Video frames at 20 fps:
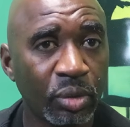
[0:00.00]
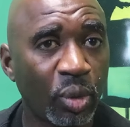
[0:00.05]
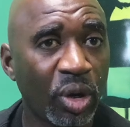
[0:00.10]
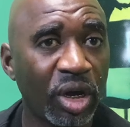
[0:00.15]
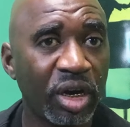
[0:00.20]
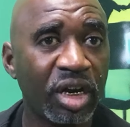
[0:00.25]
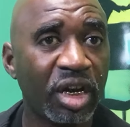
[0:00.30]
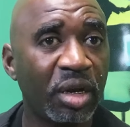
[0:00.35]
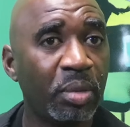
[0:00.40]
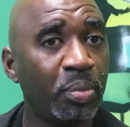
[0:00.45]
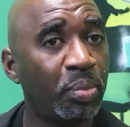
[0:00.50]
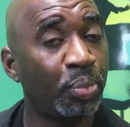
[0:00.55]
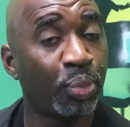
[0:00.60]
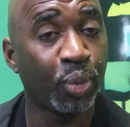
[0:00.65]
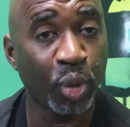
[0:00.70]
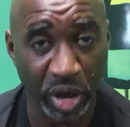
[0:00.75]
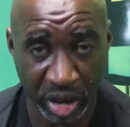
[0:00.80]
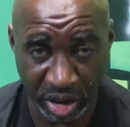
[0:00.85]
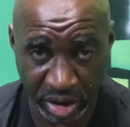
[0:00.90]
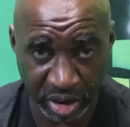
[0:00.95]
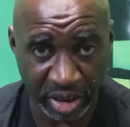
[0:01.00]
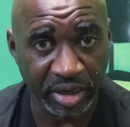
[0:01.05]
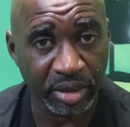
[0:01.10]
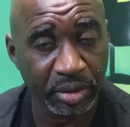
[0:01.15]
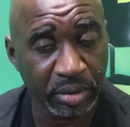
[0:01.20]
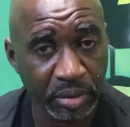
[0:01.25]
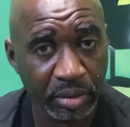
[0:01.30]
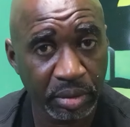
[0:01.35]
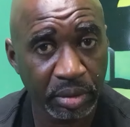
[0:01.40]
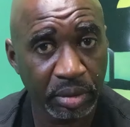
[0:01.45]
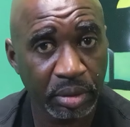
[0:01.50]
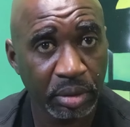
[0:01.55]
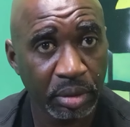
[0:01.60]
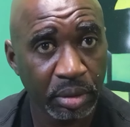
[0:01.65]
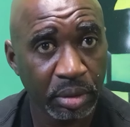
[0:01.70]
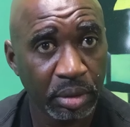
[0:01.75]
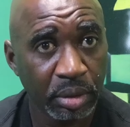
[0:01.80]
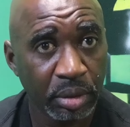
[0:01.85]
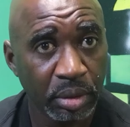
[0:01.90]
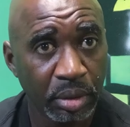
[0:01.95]
You wasn't in Brooklyn.
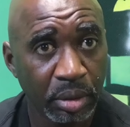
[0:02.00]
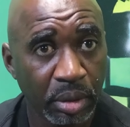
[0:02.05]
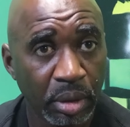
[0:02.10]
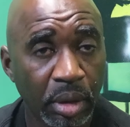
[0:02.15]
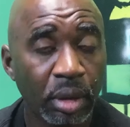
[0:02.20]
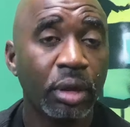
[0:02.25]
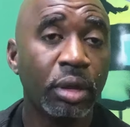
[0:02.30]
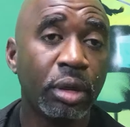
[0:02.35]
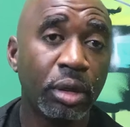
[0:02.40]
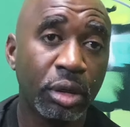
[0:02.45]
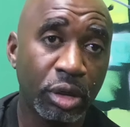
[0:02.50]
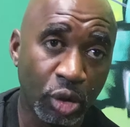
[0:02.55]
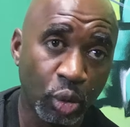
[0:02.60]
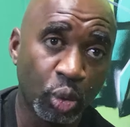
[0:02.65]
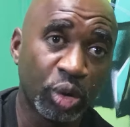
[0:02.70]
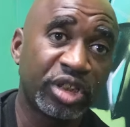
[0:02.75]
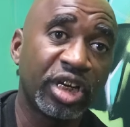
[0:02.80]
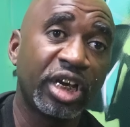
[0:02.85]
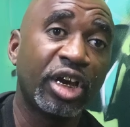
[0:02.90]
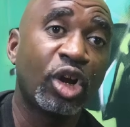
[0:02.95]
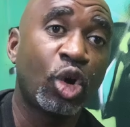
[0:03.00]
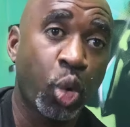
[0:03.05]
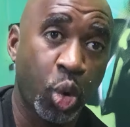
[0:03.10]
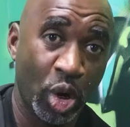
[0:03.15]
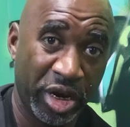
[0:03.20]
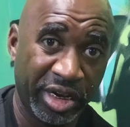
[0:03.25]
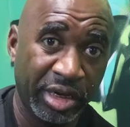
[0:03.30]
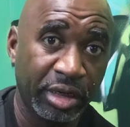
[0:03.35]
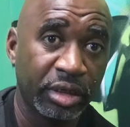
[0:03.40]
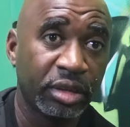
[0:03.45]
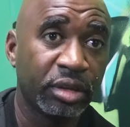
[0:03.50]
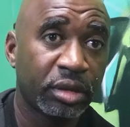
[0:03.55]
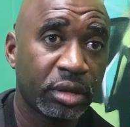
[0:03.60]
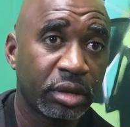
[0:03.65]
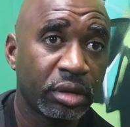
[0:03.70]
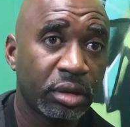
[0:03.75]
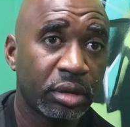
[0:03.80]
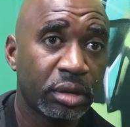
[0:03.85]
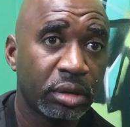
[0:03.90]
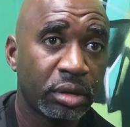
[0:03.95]
You was in
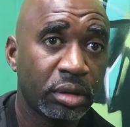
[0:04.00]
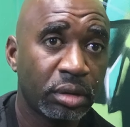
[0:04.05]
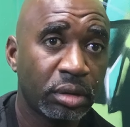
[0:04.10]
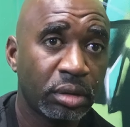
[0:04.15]
Queens.